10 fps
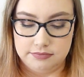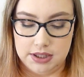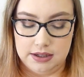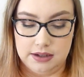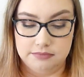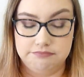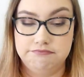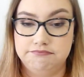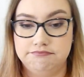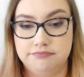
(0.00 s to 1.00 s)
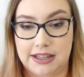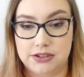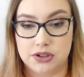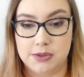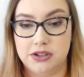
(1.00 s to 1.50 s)
like
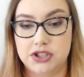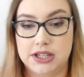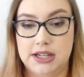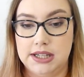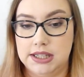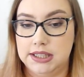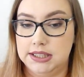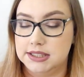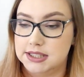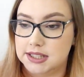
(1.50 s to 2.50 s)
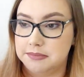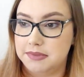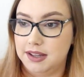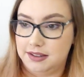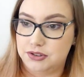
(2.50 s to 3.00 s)
Dermalogica and
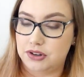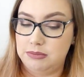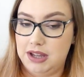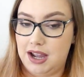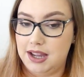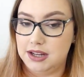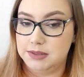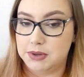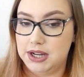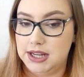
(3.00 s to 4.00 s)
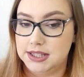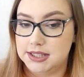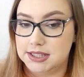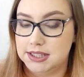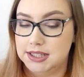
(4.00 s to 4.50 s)
some extremely high-end
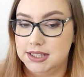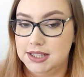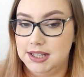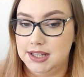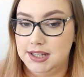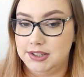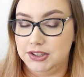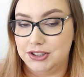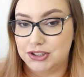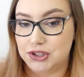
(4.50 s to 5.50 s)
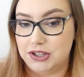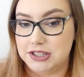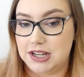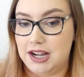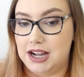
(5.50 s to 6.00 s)
brands. Yeah,
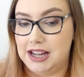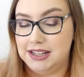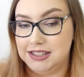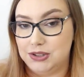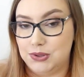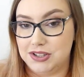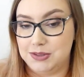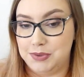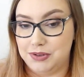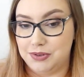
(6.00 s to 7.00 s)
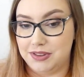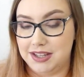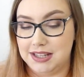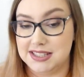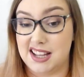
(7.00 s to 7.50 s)
Chantecaille and all those beautiful
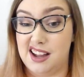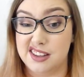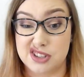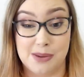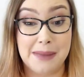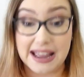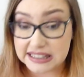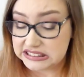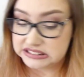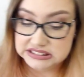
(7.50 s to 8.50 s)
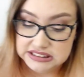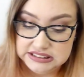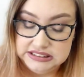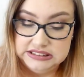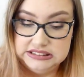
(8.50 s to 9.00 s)
things. It's got MAC.
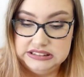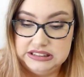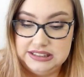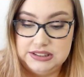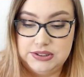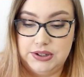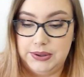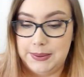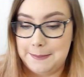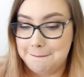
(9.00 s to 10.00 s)
So